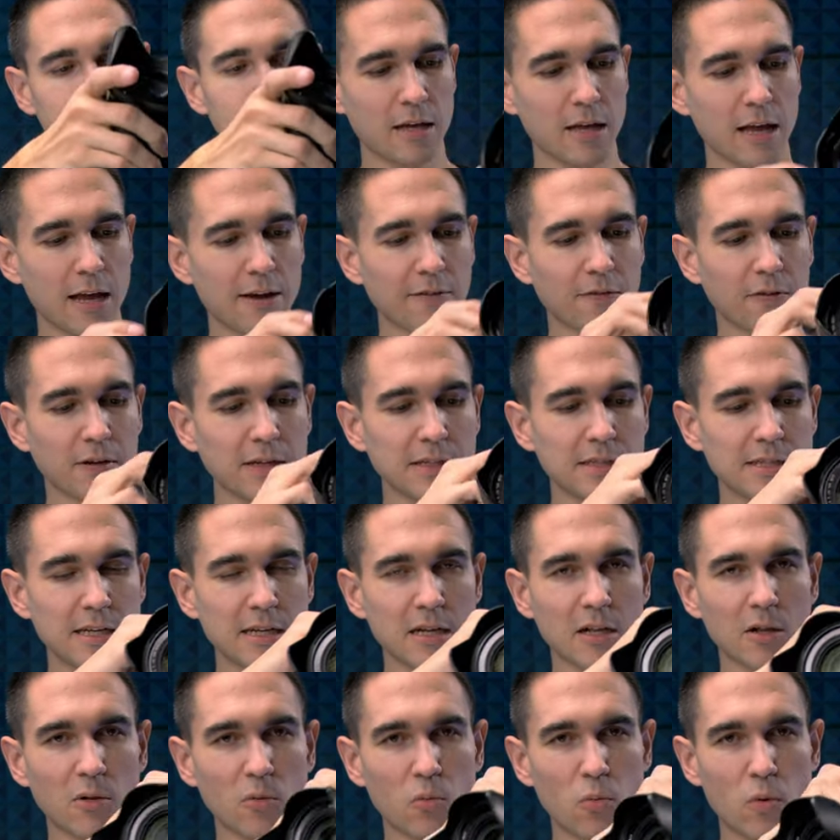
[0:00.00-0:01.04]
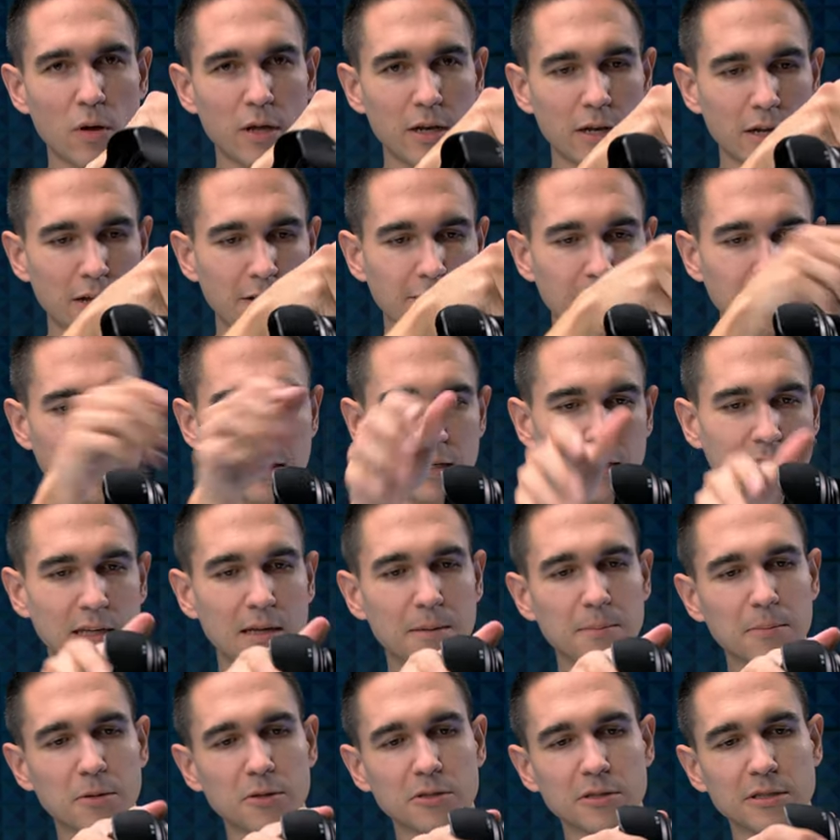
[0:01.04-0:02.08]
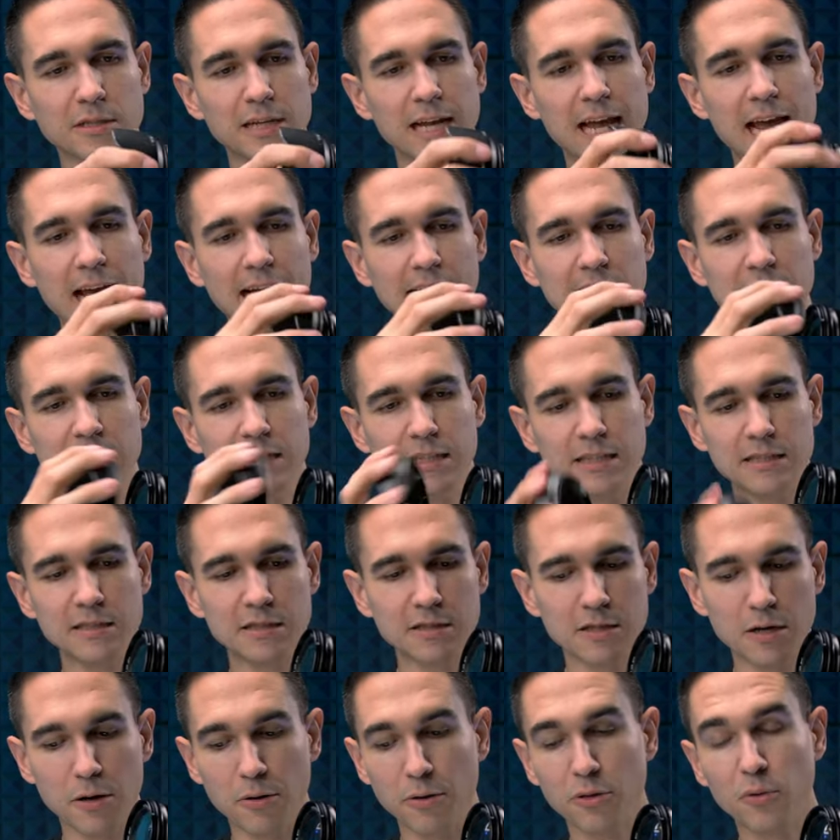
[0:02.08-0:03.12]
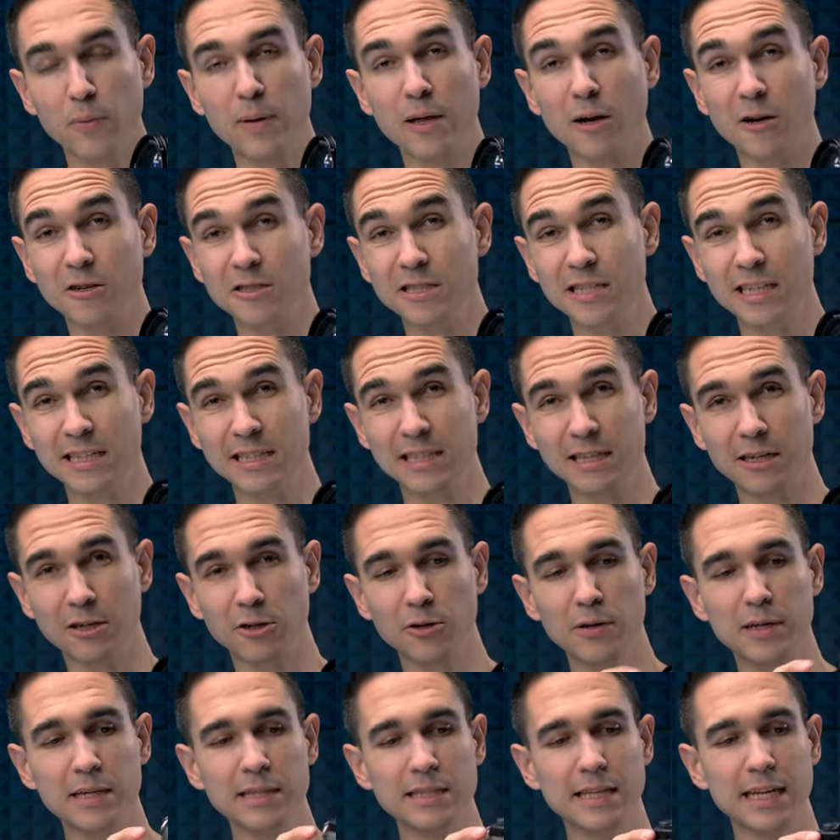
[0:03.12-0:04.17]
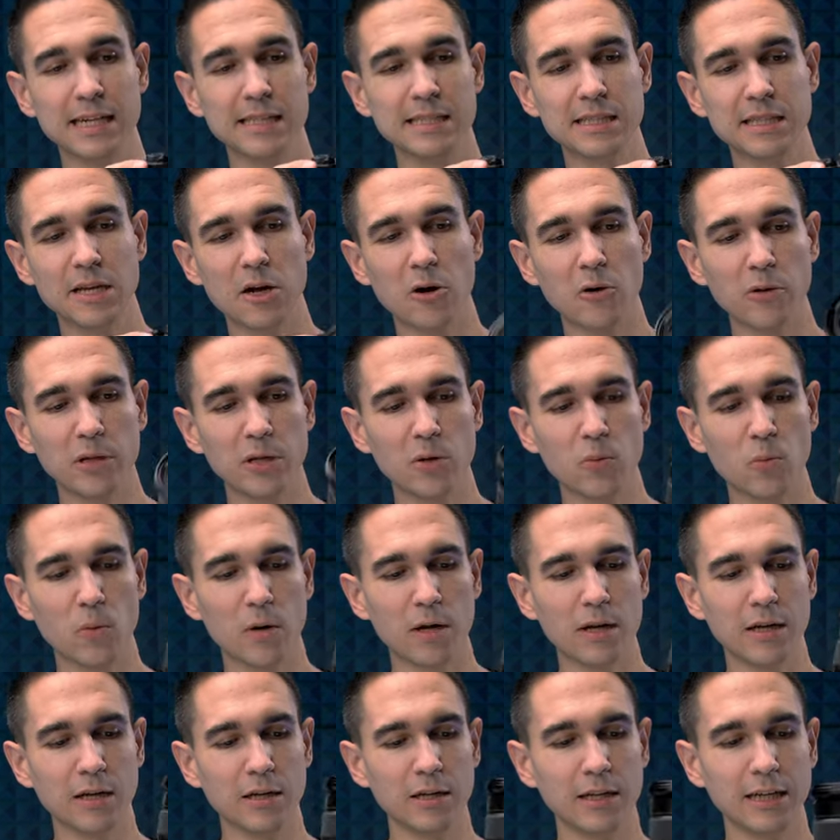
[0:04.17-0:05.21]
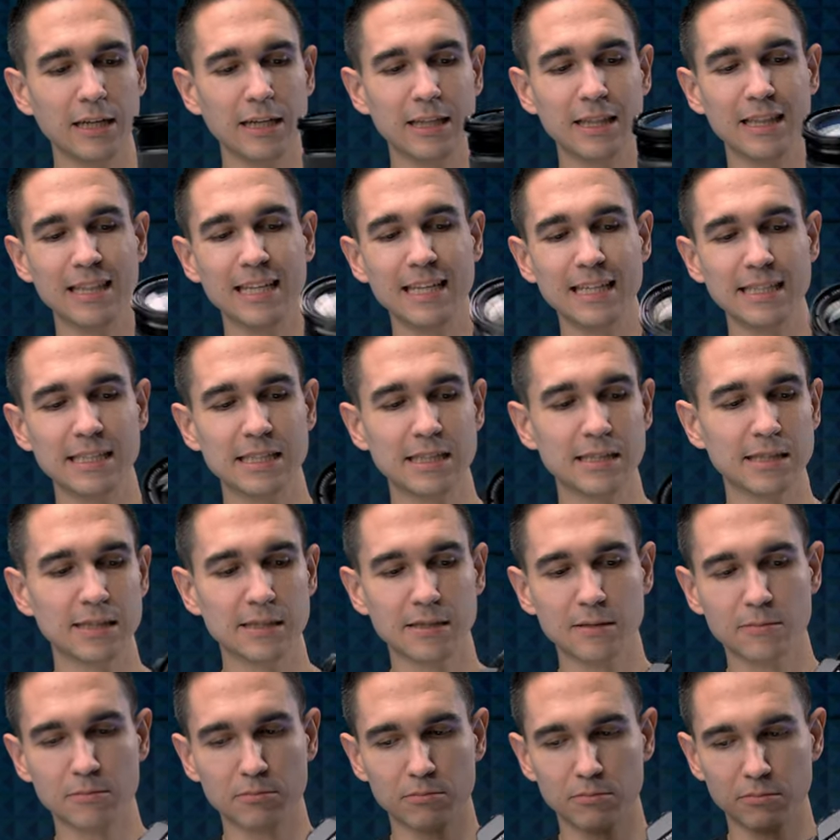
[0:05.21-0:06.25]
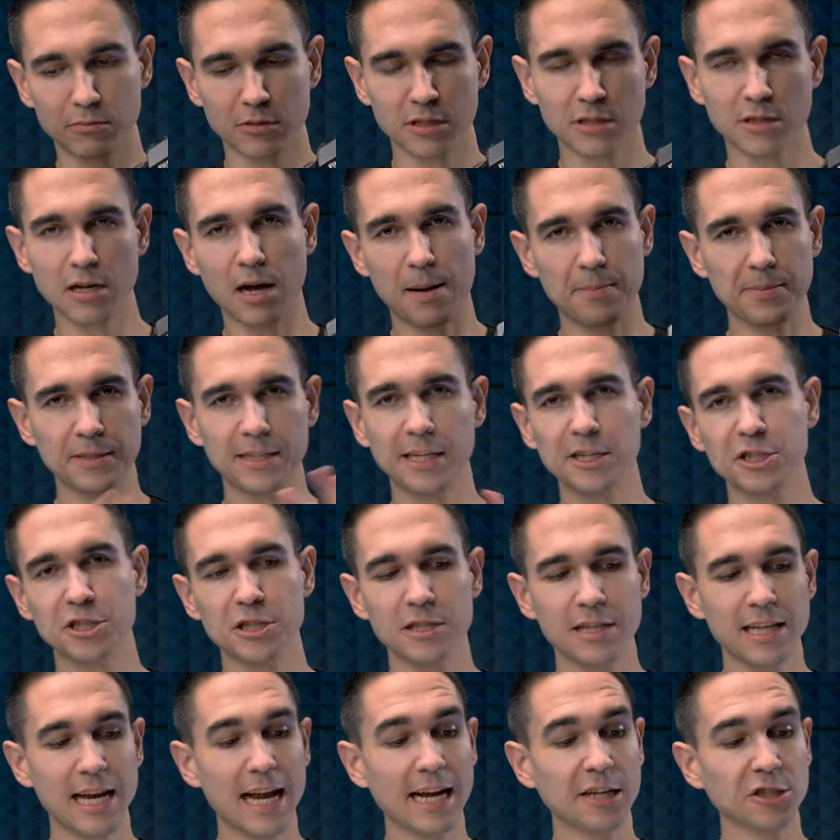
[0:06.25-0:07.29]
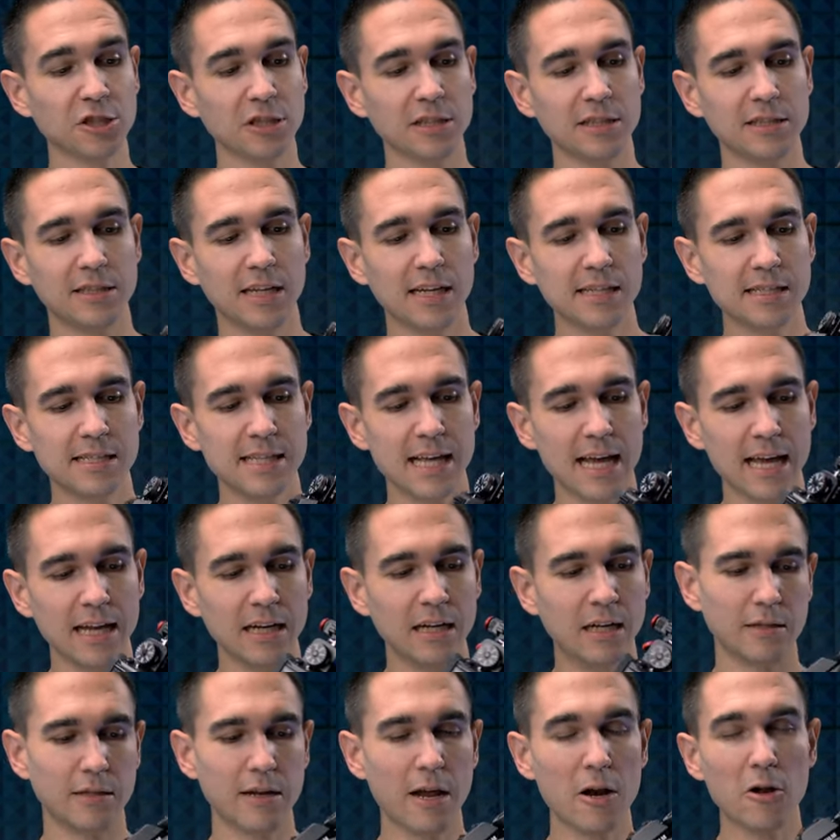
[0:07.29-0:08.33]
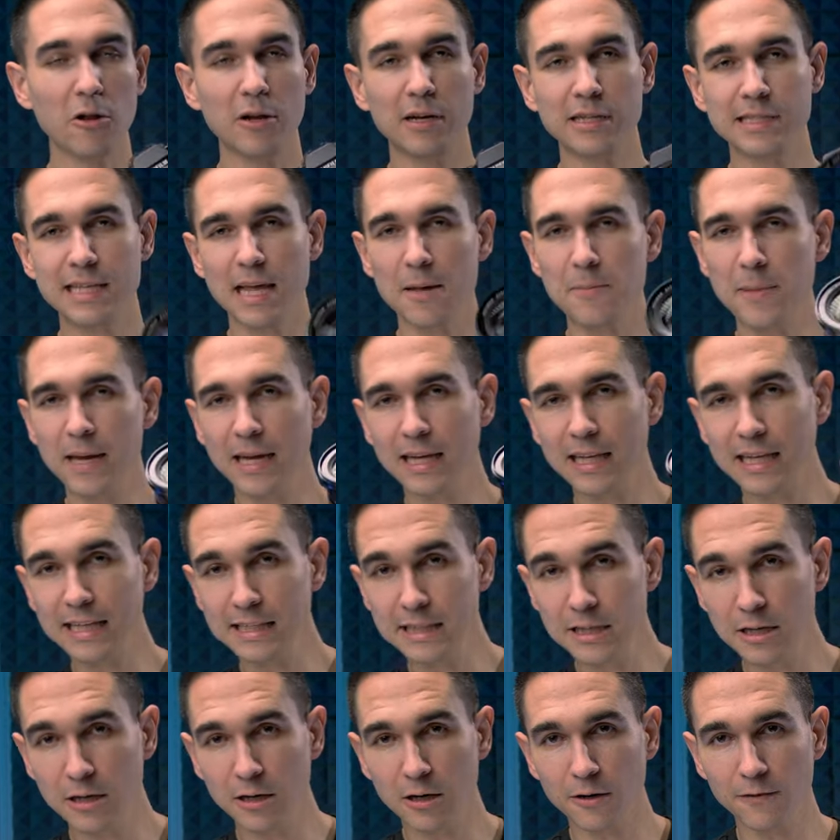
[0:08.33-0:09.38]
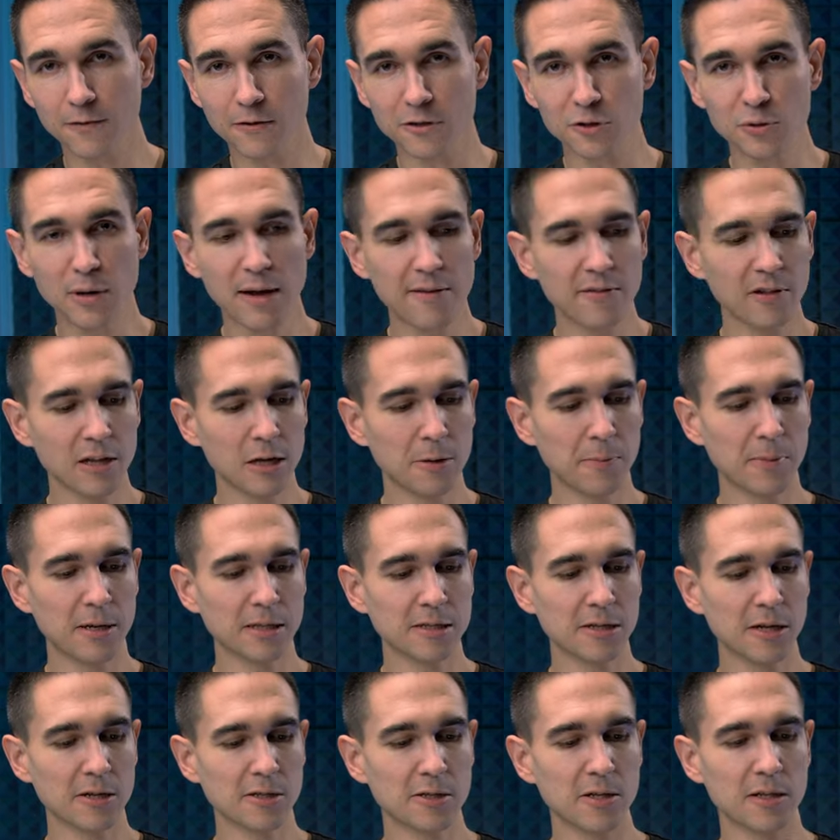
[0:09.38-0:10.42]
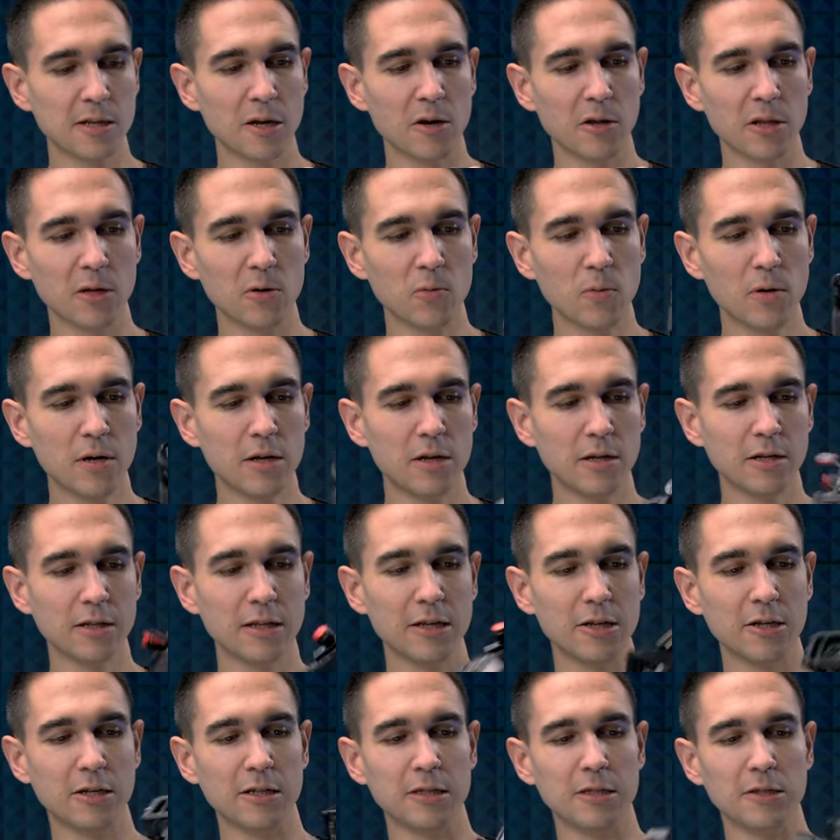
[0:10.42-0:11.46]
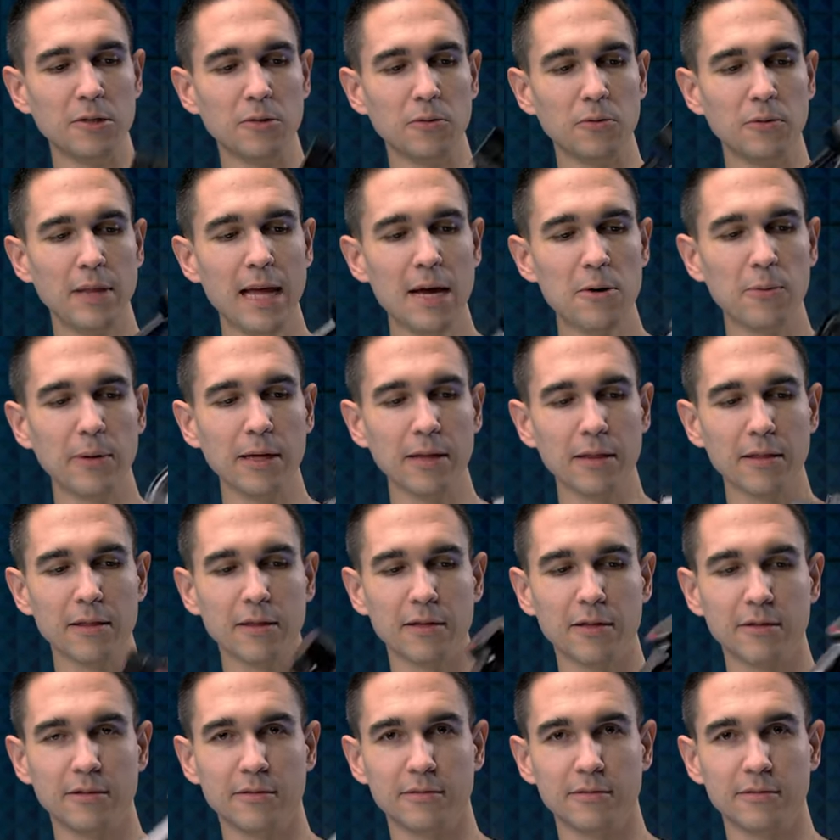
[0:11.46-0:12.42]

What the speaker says: Every single one of the gimbal's axes go 360 degrees, and it's the only one in this competition that actually does that. Not only does that make it easier for traveling, but it's also the only one that you can do that with